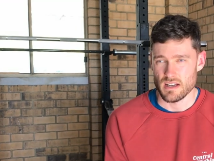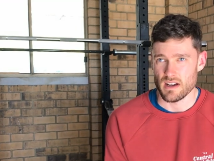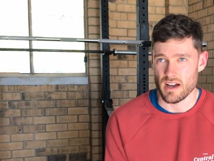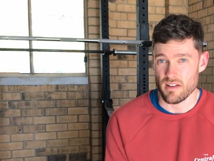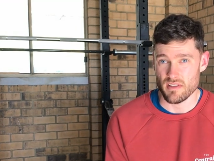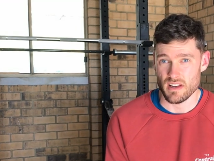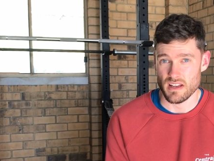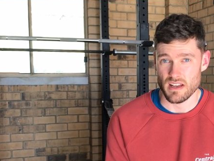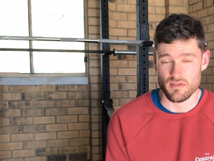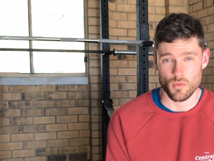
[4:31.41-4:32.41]
I haven't
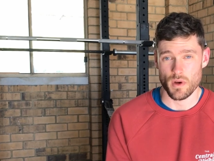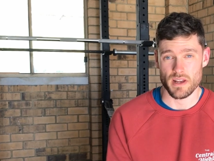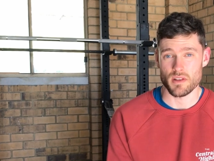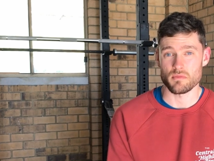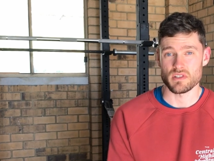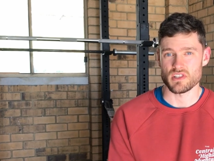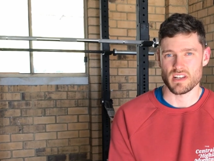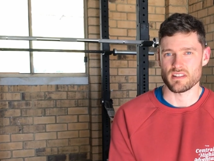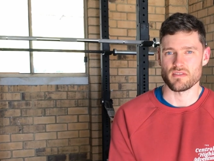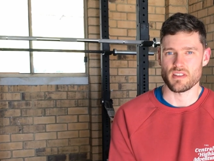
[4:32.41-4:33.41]
ever weighed them to
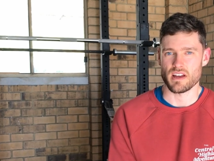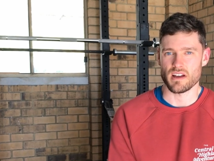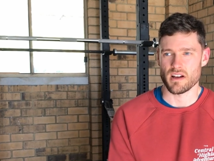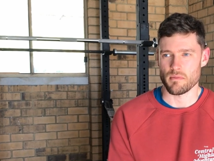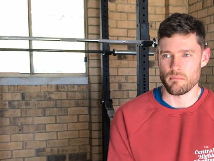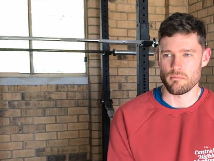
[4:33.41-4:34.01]
check if they are